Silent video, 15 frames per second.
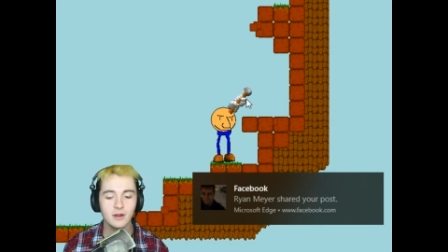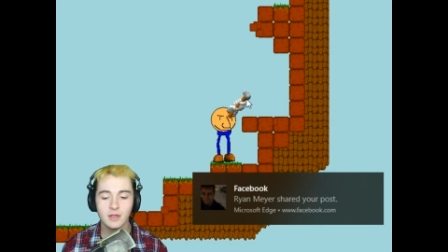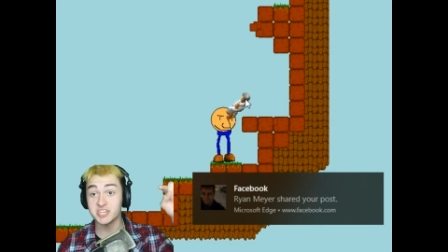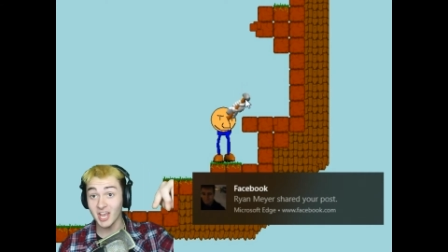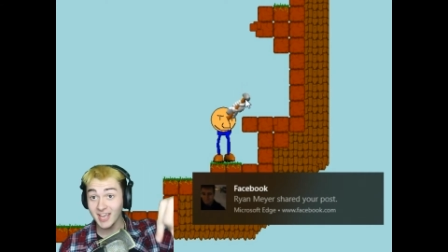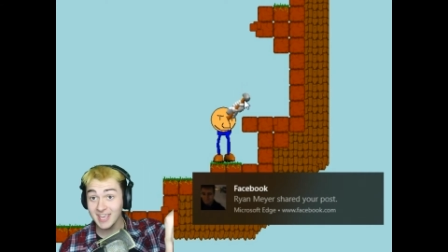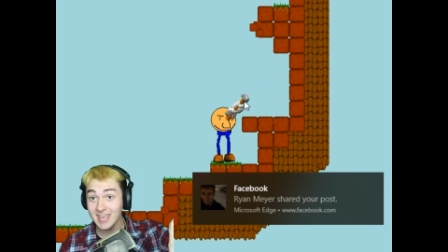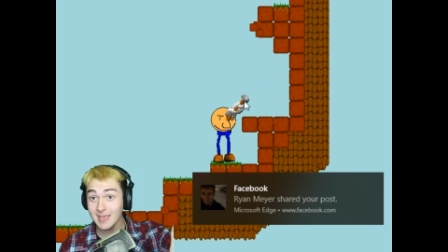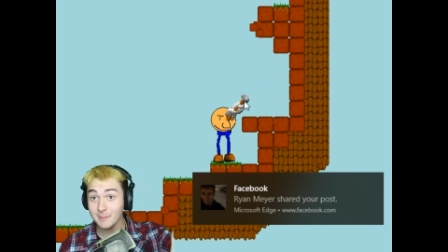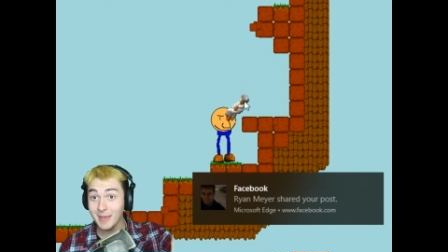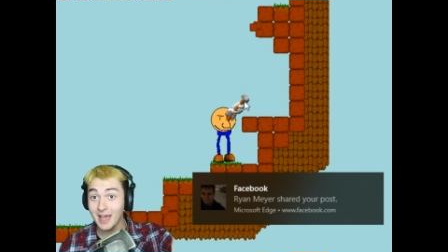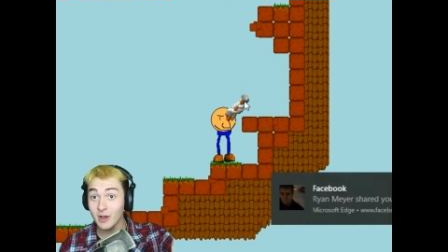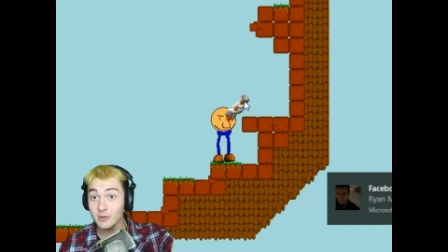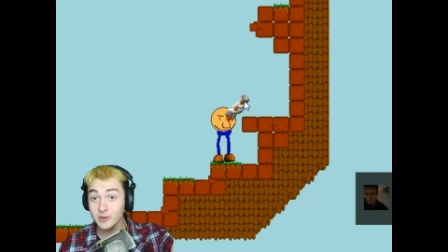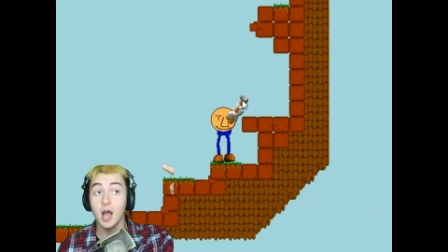Check him
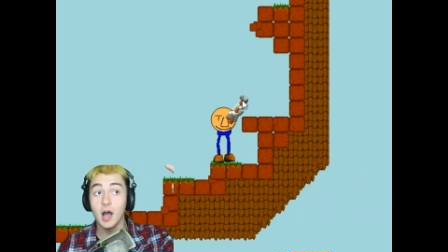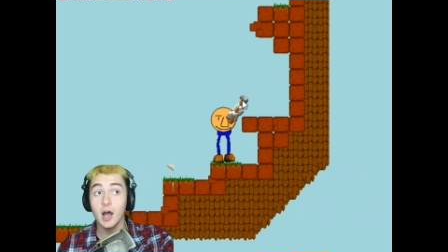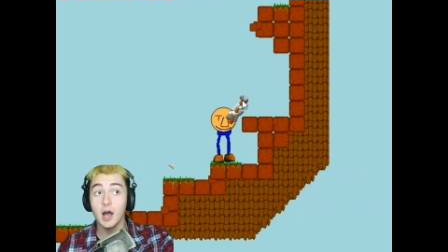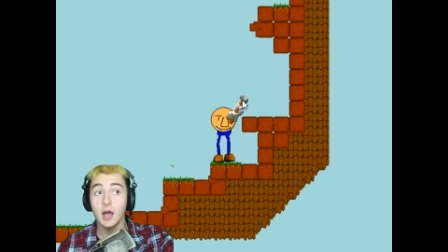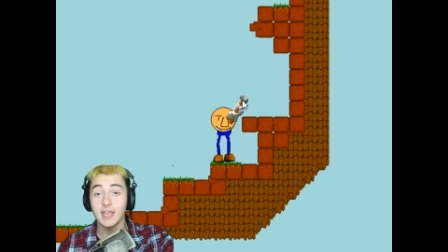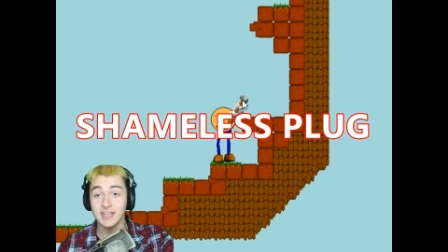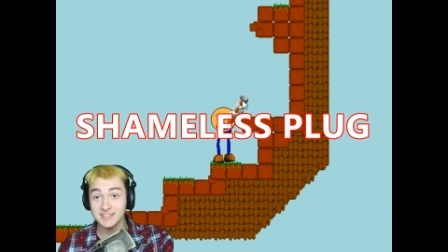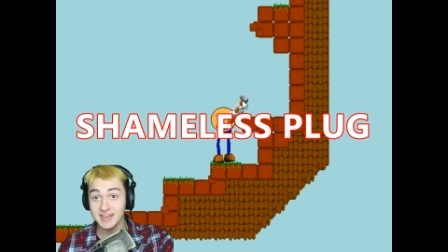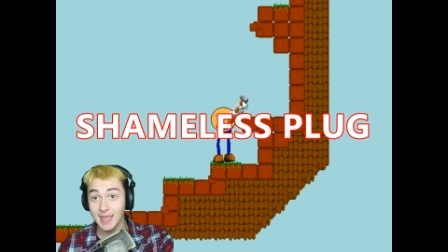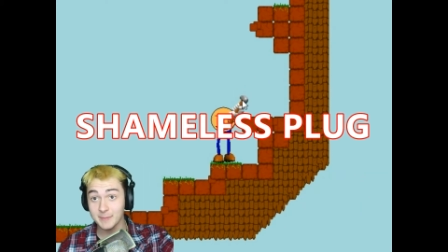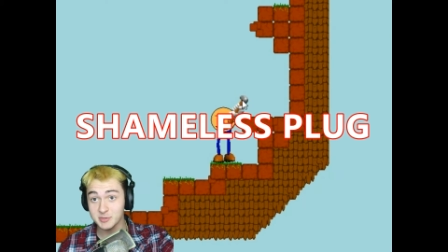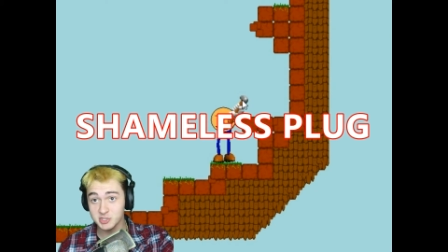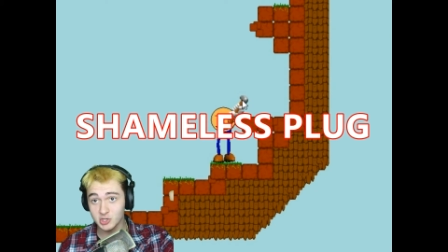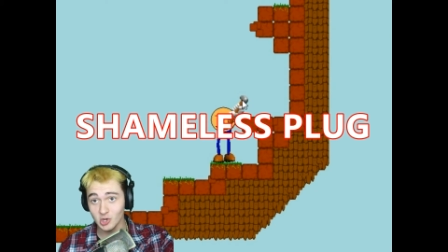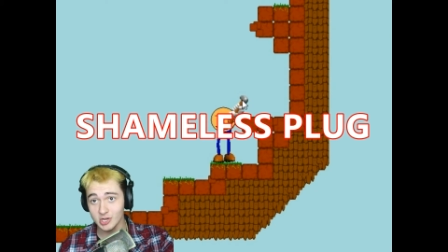out. Uh, his
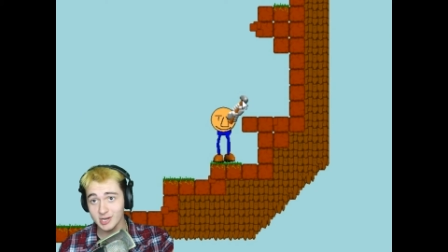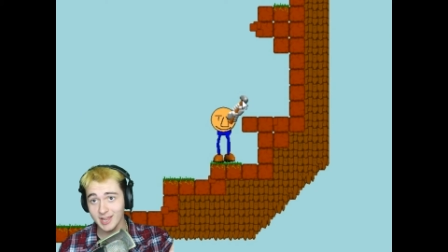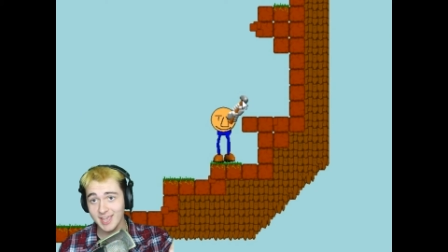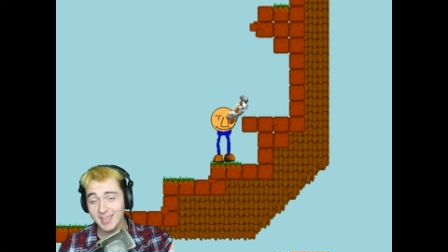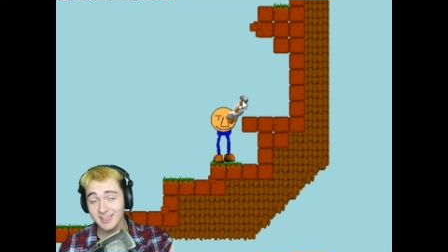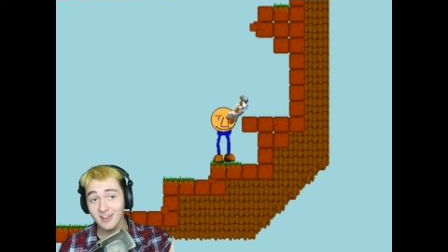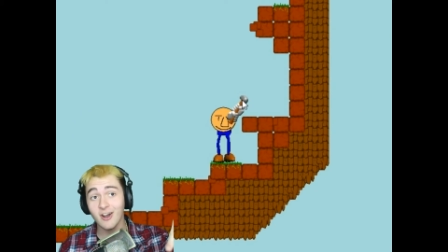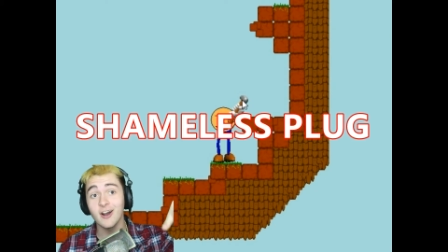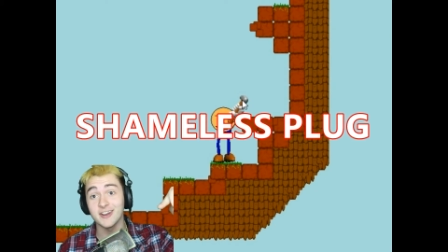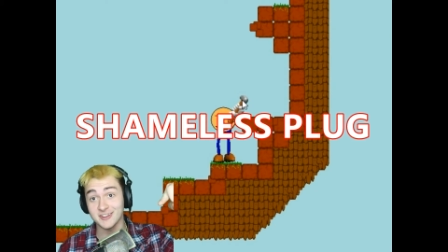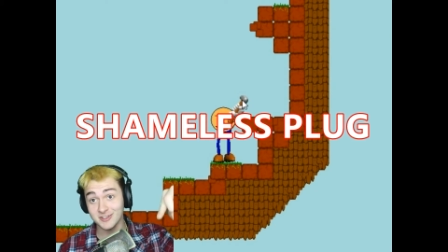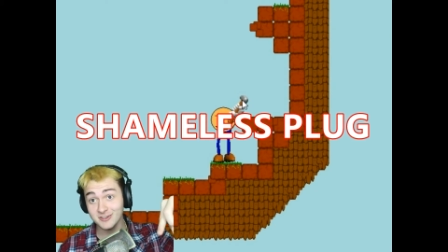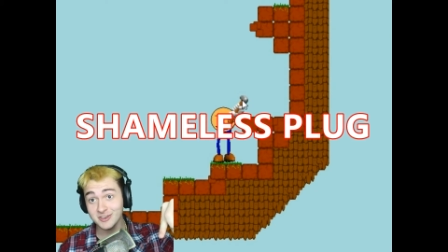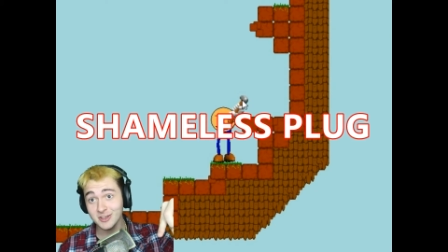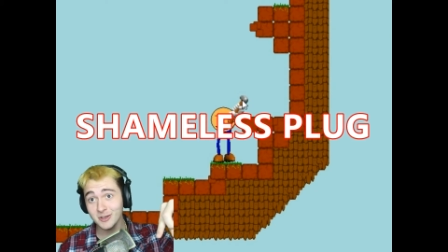name's Goodlake on
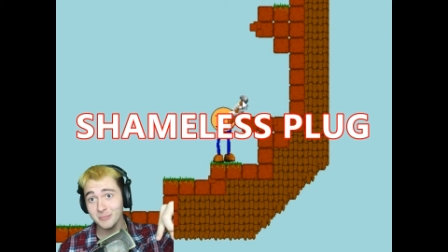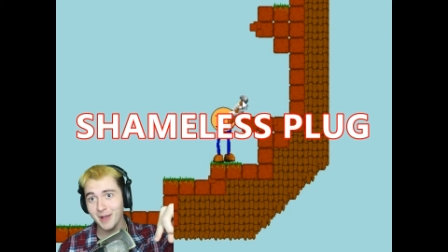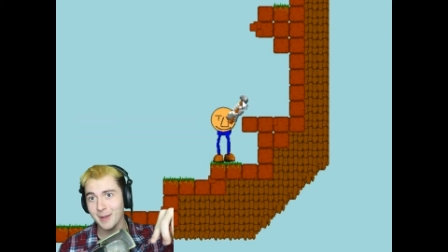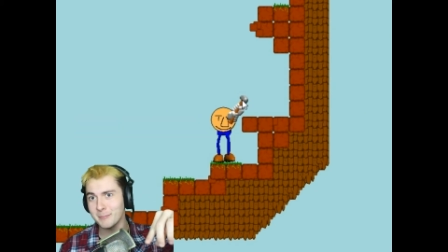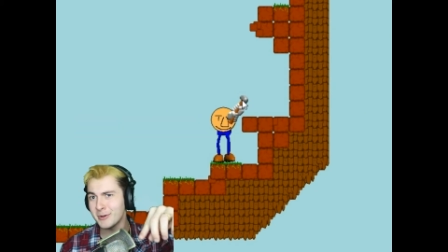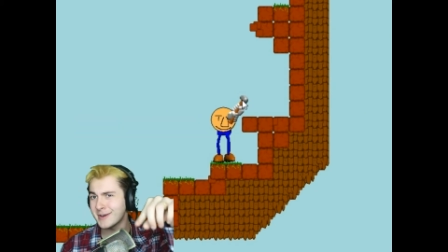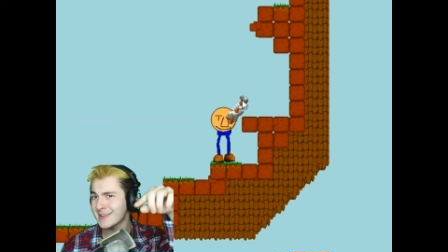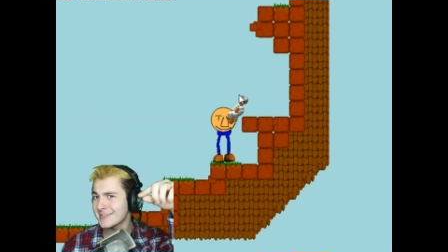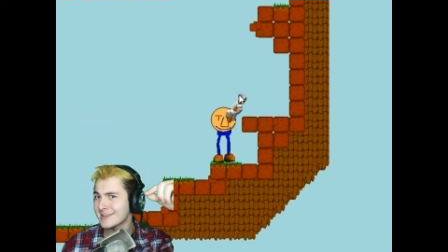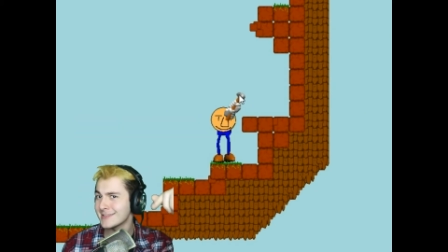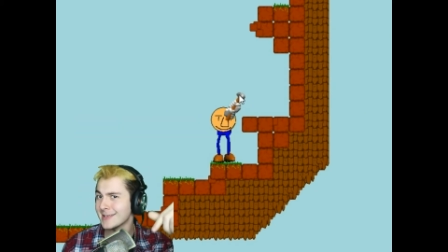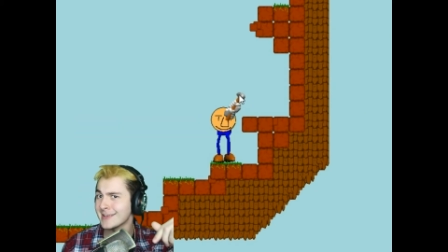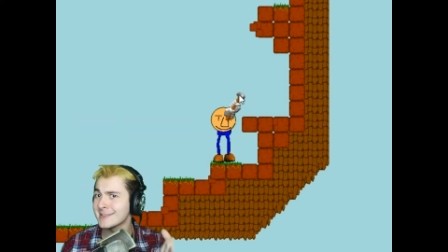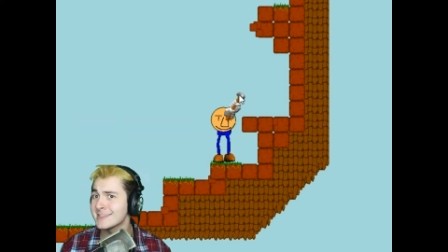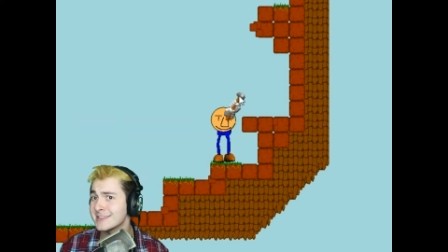YouTube. I'm putting the
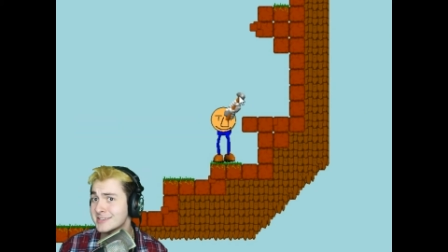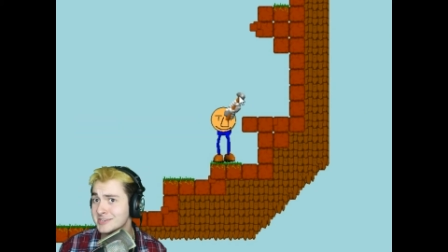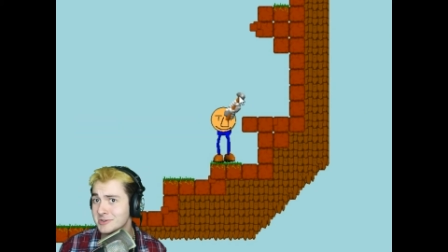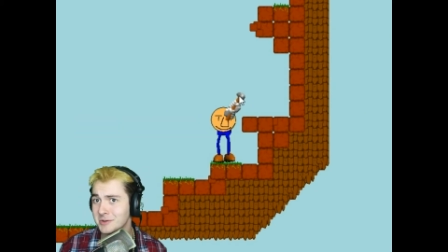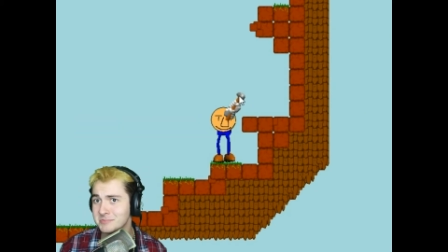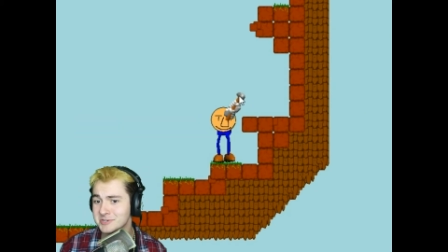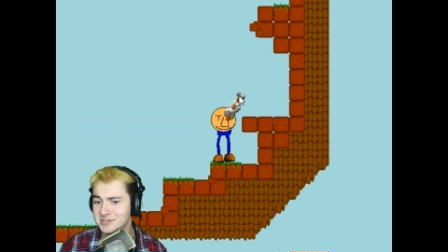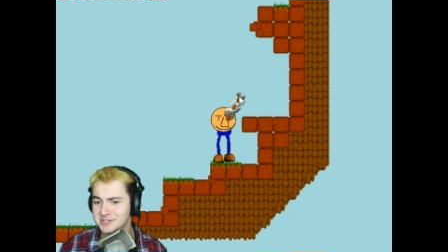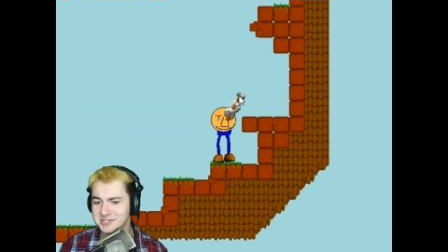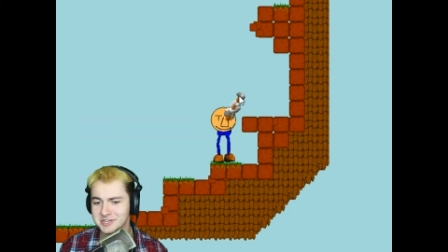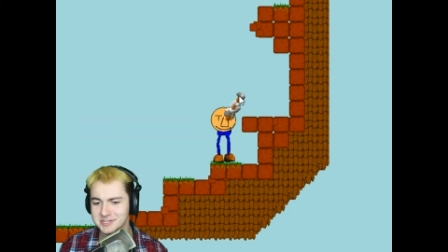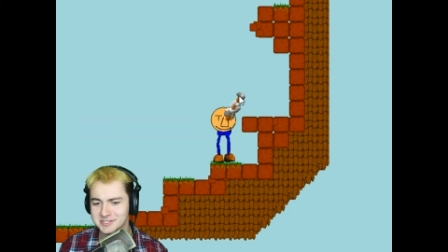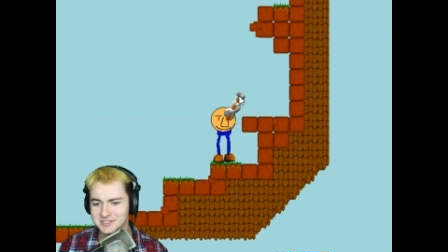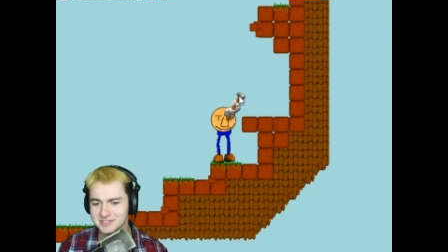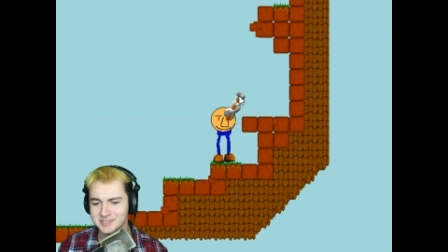link in the description
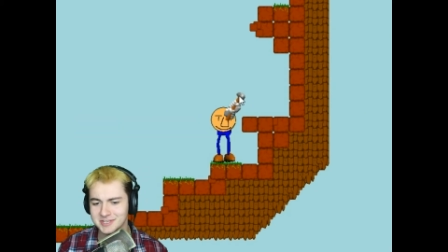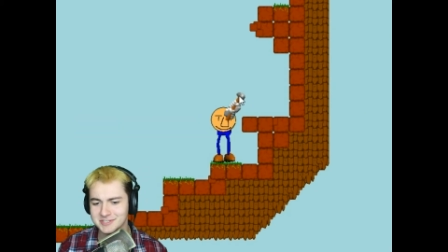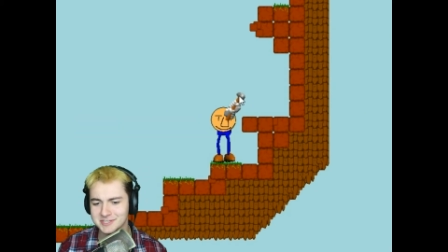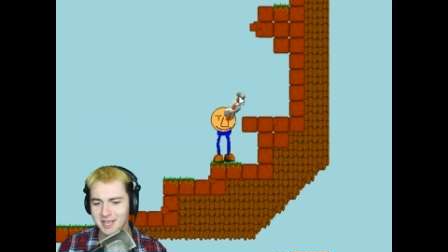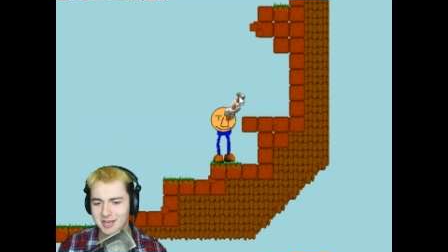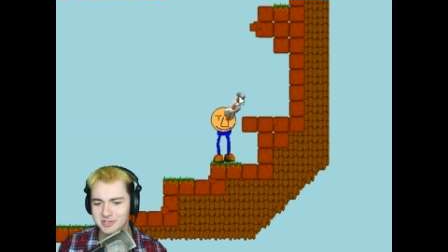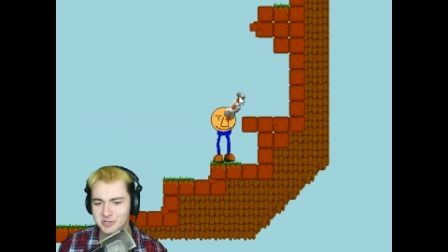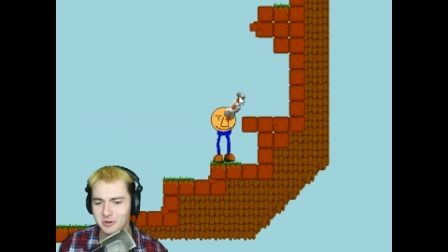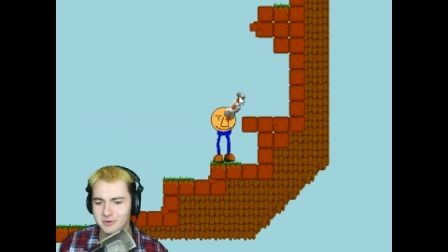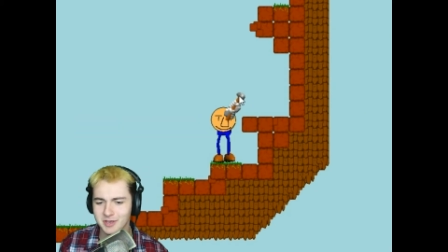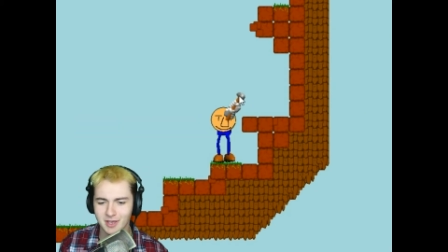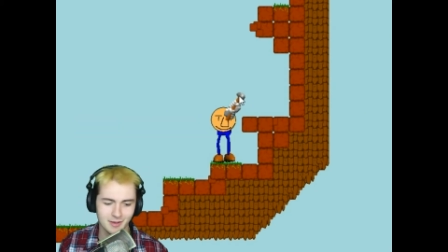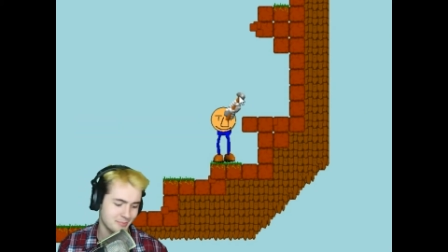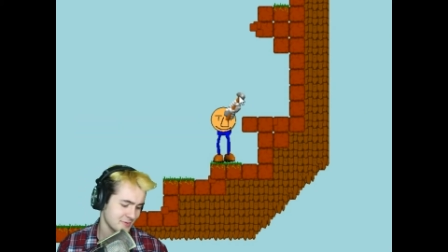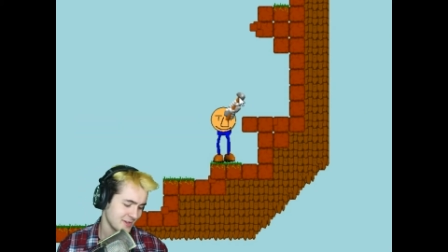since, since that showed
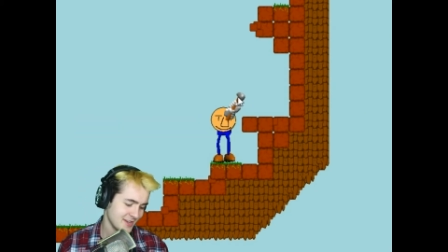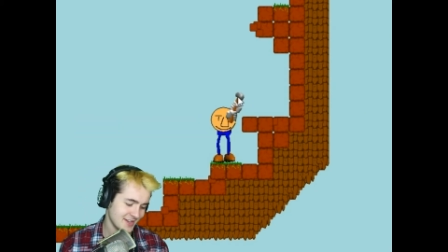up.